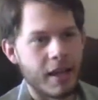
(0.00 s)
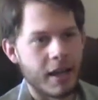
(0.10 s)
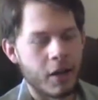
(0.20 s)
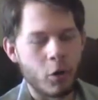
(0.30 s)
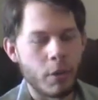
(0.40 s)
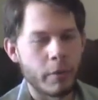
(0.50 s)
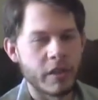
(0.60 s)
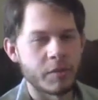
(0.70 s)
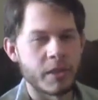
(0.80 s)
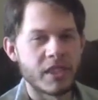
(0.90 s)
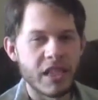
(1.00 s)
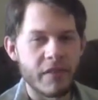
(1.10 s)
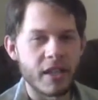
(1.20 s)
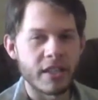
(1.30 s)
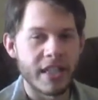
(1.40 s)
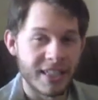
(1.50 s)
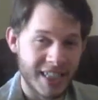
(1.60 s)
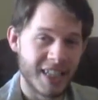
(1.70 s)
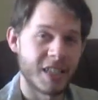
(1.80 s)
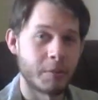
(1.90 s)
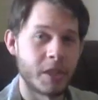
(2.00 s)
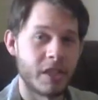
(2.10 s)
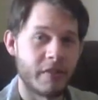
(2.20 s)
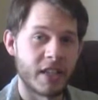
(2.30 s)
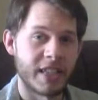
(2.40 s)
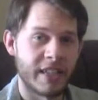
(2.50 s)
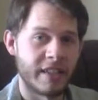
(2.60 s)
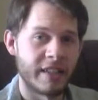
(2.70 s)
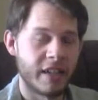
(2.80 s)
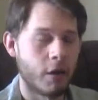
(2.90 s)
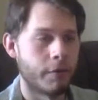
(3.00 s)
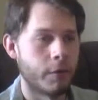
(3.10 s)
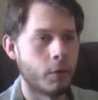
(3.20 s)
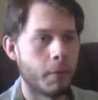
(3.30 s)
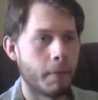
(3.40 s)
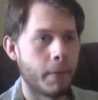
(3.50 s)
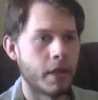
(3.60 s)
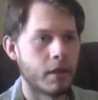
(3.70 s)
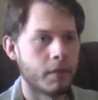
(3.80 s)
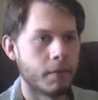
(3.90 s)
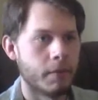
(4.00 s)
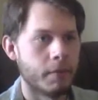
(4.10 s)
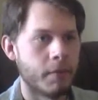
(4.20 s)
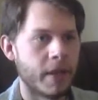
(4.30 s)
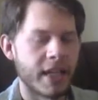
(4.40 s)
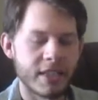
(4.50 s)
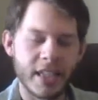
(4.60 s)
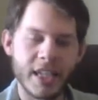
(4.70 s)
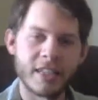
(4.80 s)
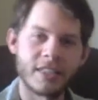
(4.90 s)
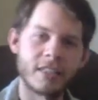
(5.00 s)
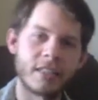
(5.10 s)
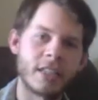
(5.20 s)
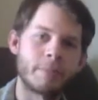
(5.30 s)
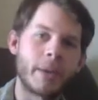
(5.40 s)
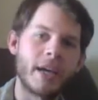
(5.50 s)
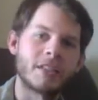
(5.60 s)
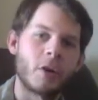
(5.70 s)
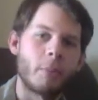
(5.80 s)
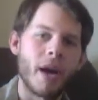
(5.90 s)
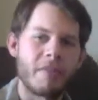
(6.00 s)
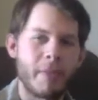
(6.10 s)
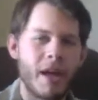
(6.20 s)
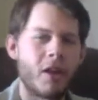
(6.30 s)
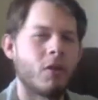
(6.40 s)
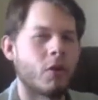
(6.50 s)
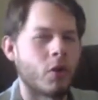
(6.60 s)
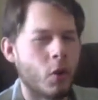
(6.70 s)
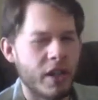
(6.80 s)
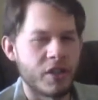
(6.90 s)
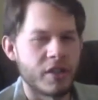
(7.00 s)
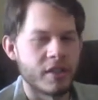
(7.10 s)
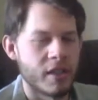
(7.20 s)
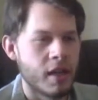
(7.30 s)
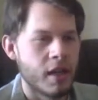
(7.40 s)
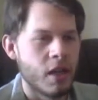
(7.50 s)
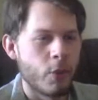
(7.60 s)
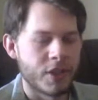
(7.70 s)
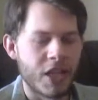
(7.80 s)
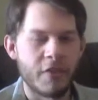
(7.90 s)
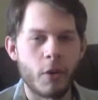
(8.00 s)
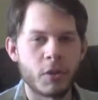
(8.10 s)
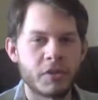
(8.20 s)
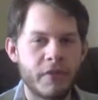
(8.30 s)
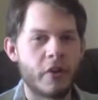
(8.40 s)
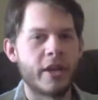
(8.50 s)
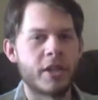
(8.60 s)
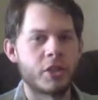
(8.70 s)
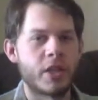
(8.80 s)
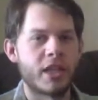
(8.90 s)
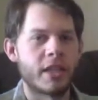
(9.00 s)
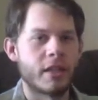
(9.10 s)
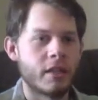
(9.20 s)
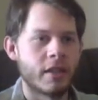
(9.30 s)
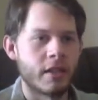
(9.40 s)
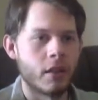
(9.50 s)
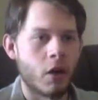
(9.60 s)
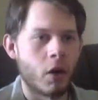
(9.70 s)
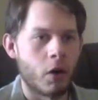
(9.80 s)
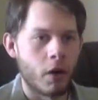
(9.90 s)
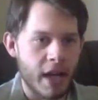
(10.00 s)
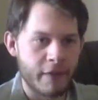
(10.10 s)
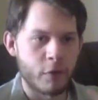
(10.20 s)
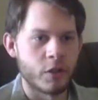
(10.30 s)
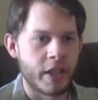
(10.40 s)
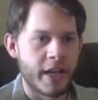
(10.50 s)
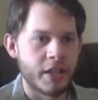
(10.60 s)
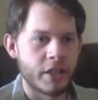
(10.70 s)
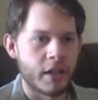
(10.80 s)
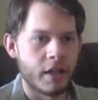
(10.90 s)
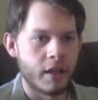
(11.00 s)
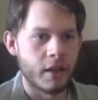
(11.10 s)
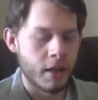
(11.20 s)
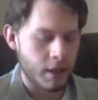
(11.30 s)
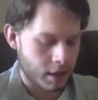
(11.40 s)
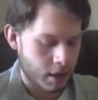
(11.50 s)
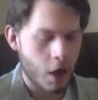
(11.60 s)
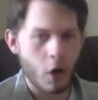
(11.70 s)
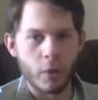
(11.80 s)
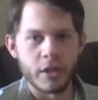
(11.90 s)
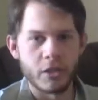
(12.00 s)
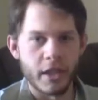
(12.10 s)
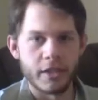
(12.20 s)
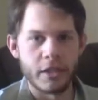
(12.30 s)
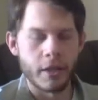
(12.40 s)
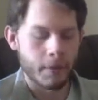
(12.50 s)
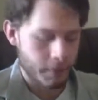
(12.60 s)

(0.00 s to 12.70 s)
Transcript: I don't remember the specifics. He said the specifics in the interview, but like I said, it's based on mathematical equations, which I thought was very interesting, that are ever changing, always changing.